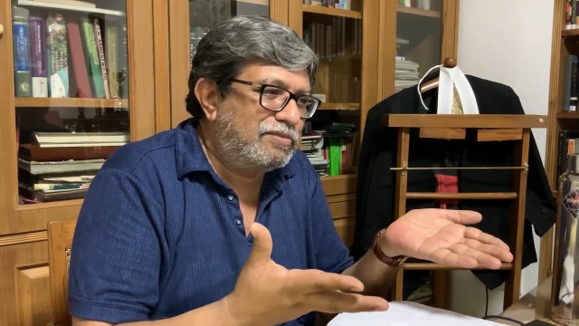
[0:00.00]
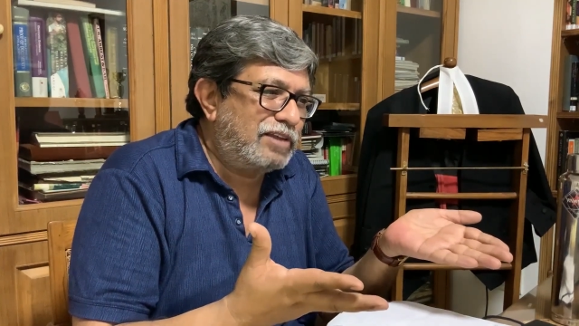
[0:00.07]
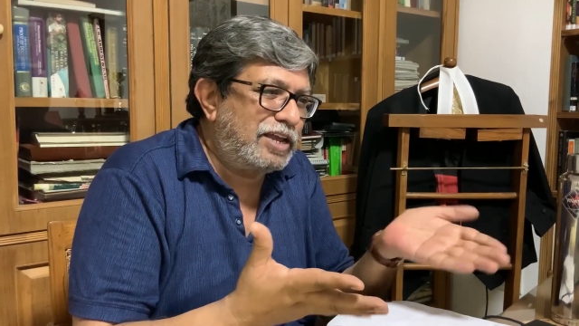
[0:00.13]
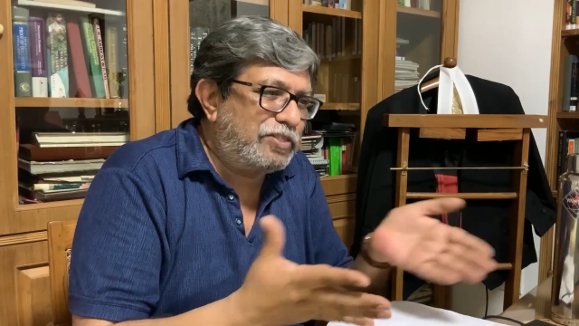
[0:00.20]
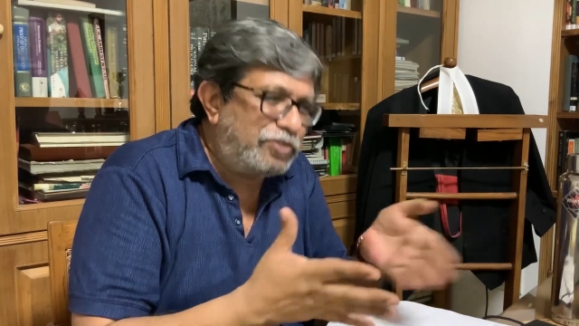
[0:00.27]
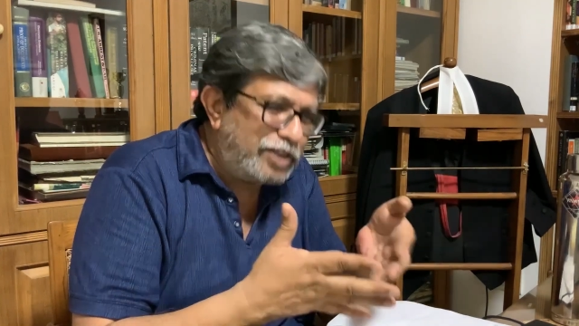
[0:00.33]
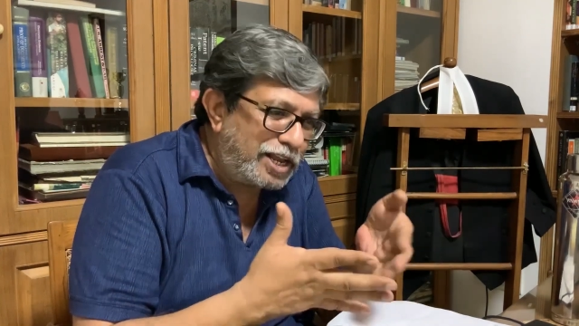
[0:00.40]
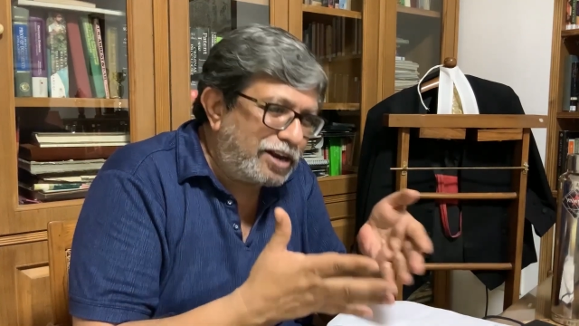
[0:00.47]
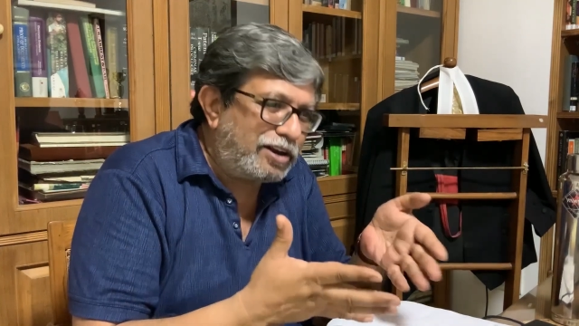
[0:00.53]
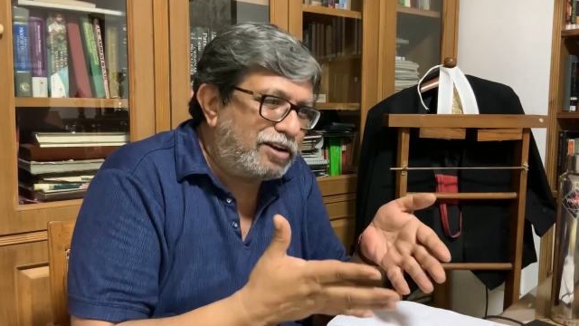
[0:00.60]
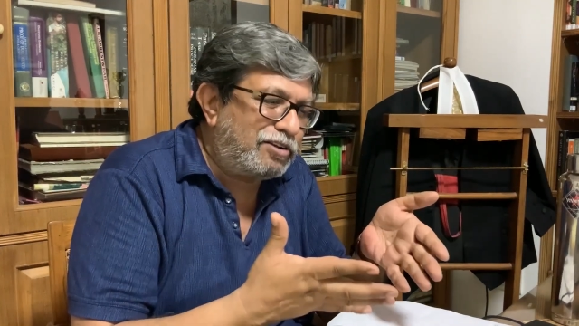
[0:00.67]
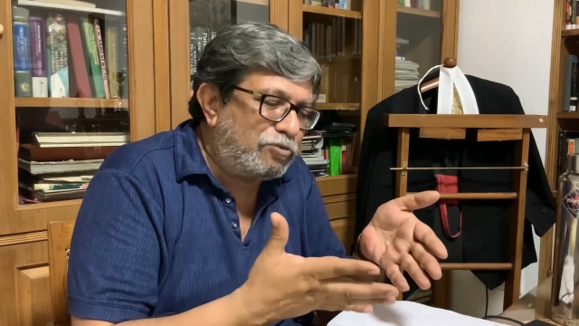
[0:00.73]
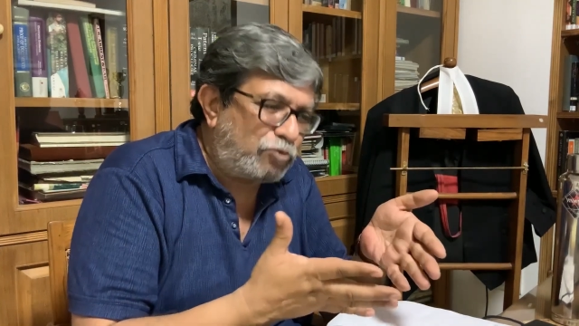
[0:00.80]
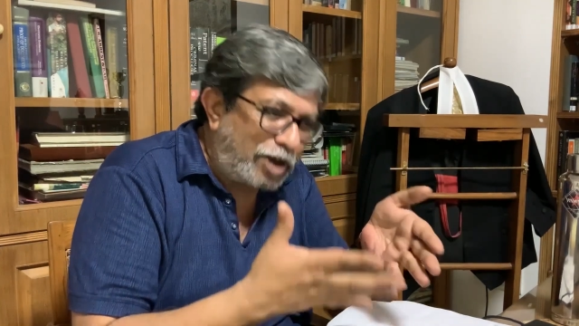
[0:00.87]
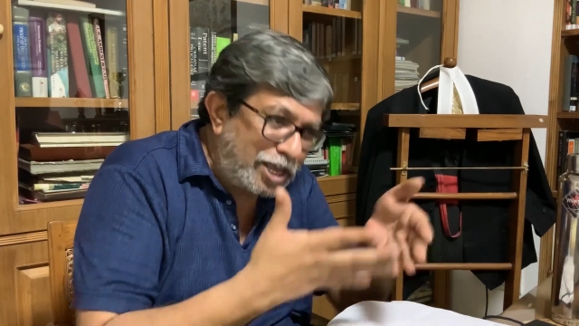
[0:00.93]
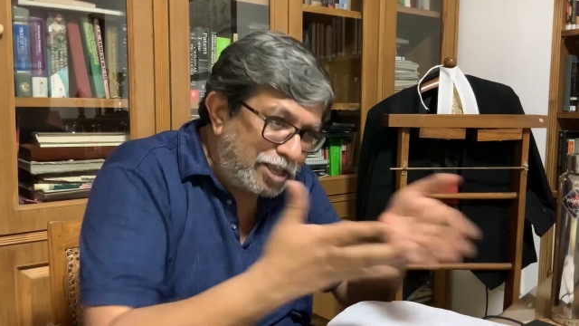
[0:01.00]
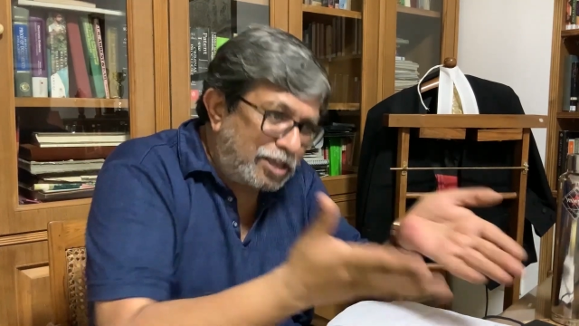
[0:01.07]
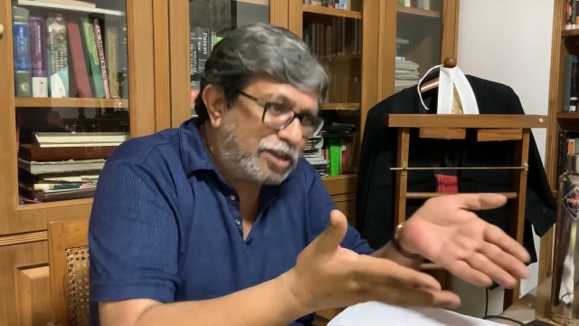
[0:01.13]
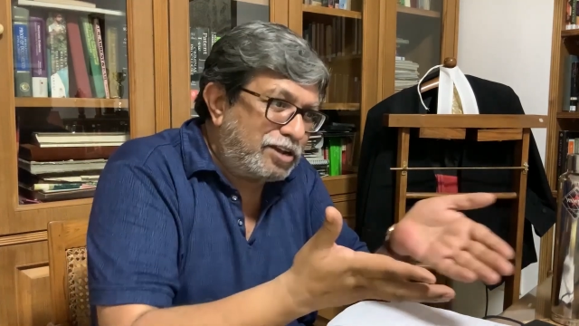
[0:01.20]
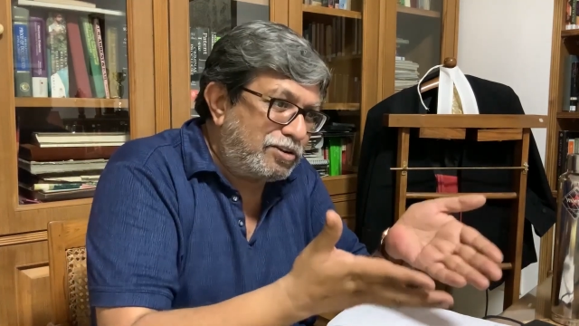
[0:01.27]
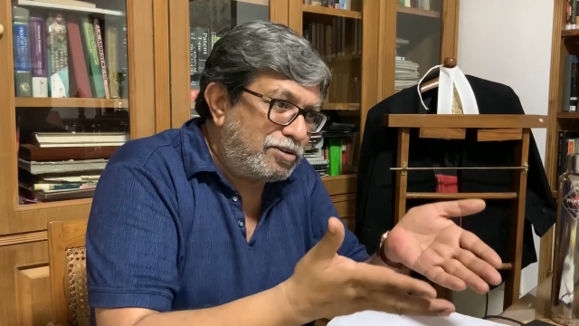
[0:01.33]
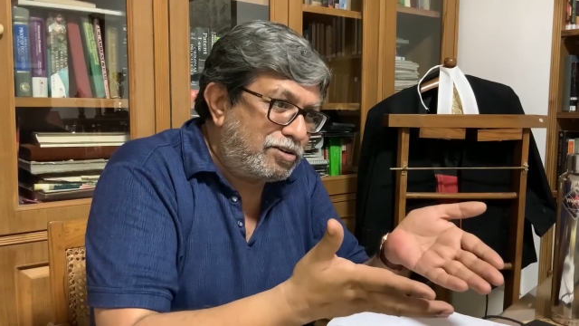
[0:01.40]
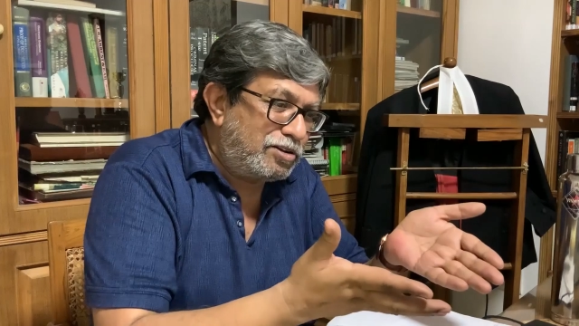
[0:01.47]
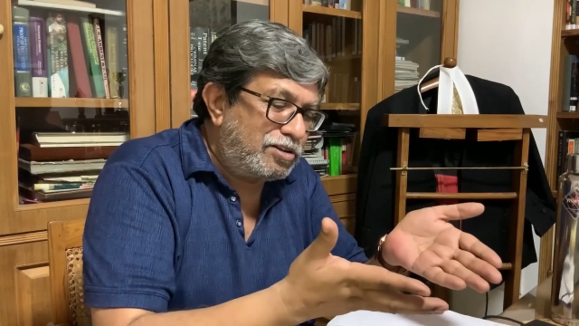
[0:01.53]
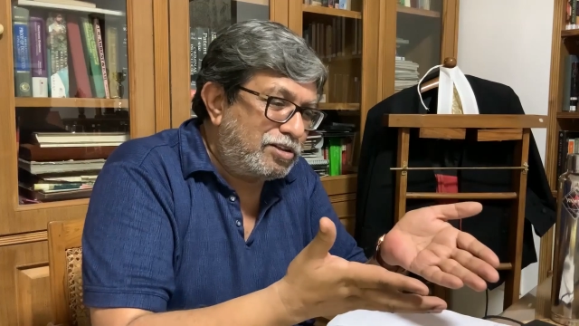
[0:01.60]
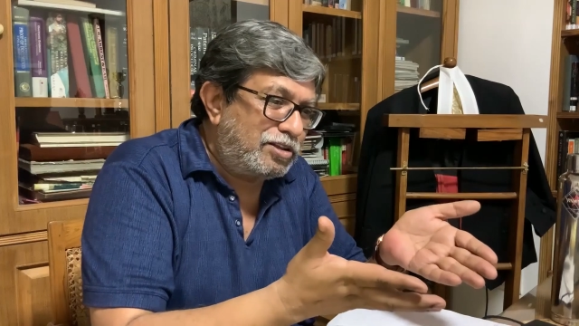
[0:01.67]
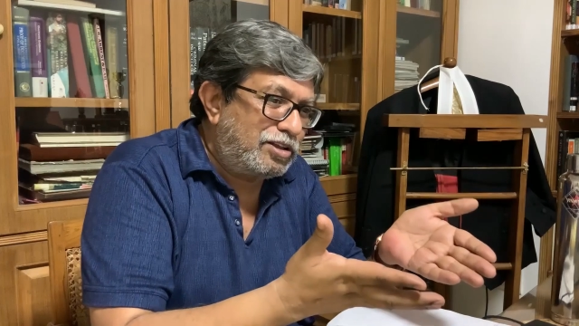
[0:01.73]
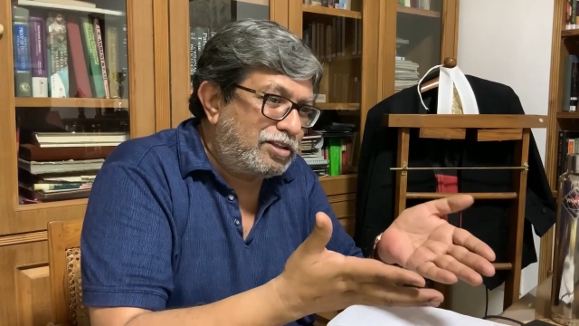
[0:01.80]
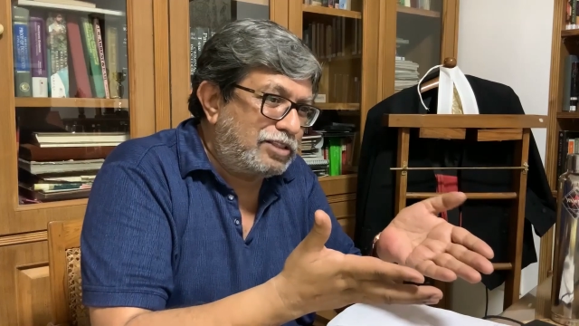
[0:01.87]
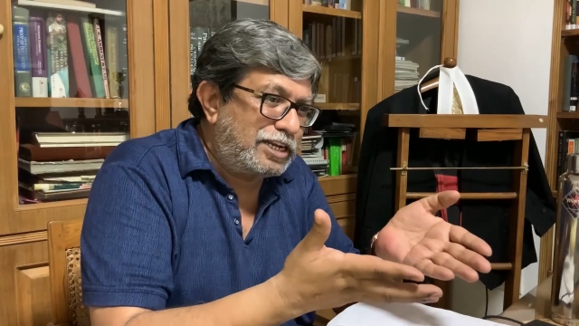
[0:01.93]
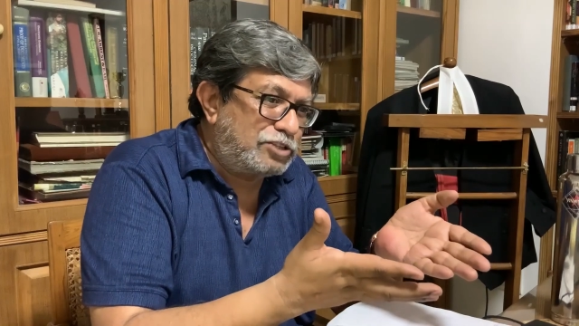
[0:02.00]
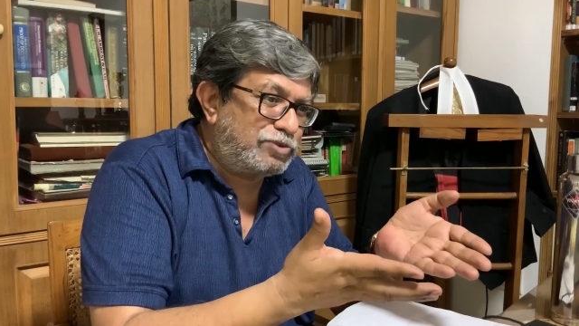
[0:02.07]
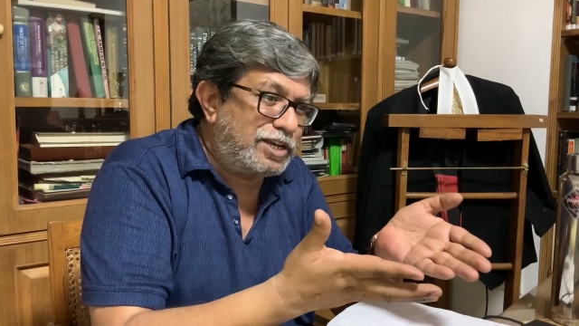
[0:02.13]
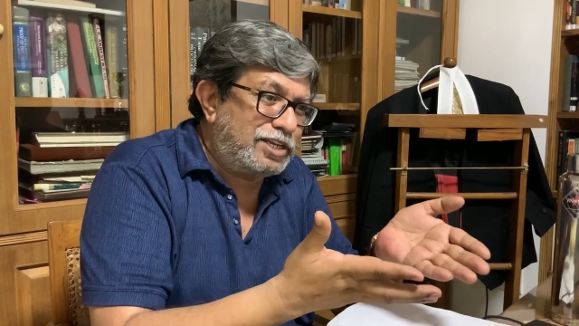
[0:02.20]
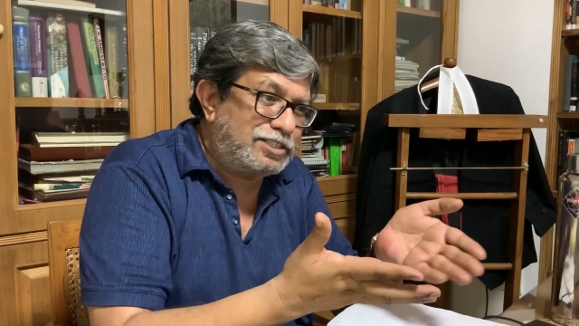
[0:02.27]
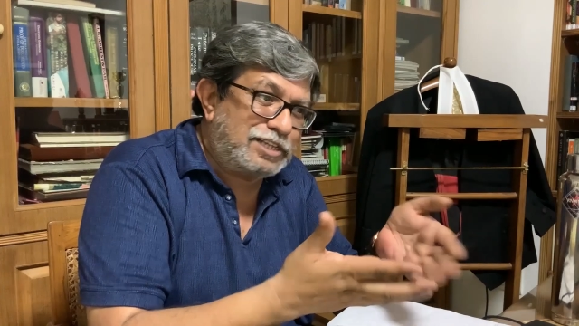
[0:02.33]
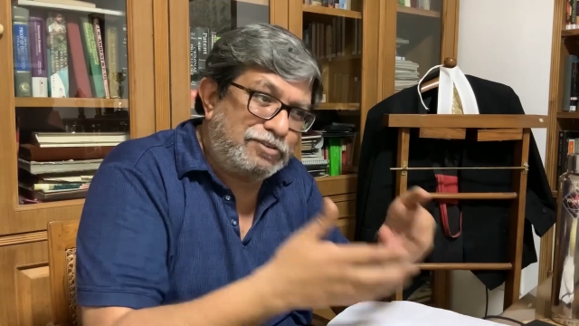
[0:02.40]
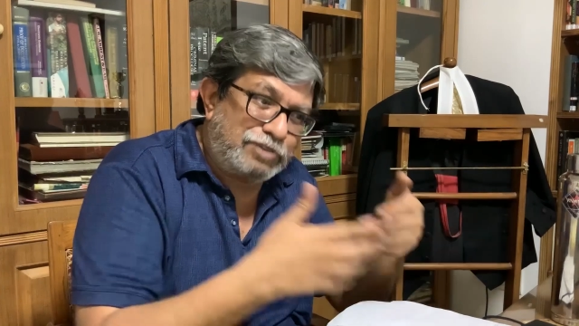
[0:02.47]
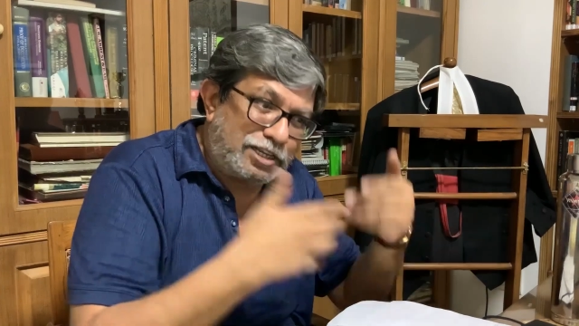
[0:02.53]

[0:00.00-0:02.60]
and then why that is why I said